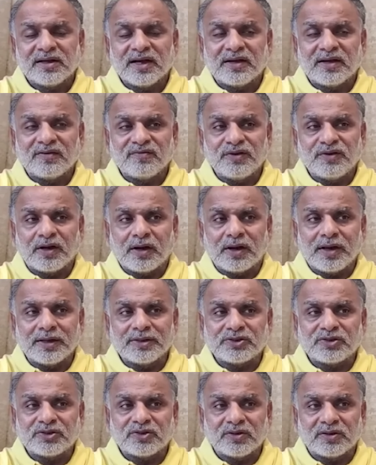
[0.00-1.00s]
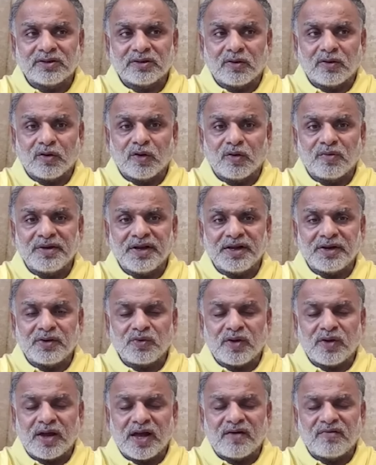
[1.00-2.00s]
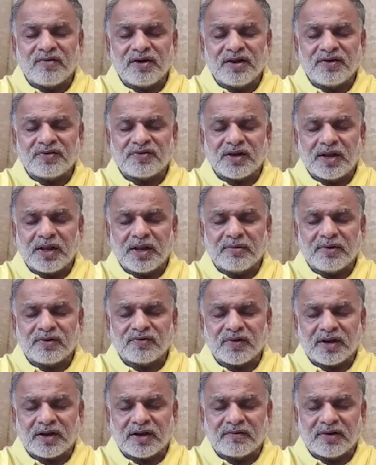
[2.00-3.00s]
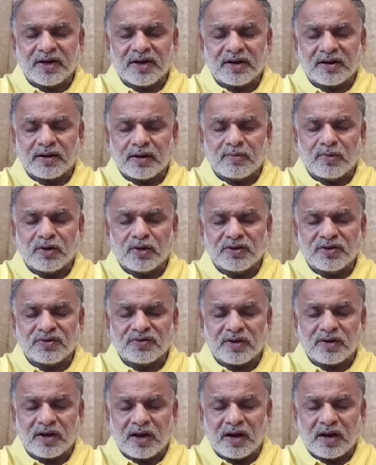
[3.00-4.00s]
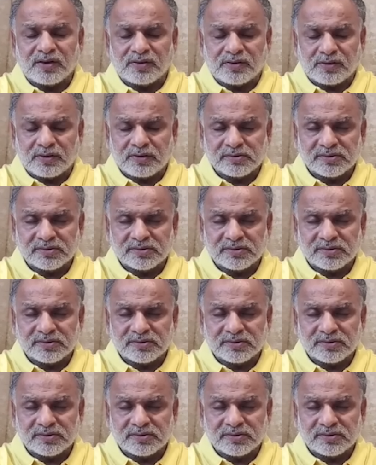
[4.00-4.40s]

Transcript: and we all should obey to every syllabus whatever had come on this earth.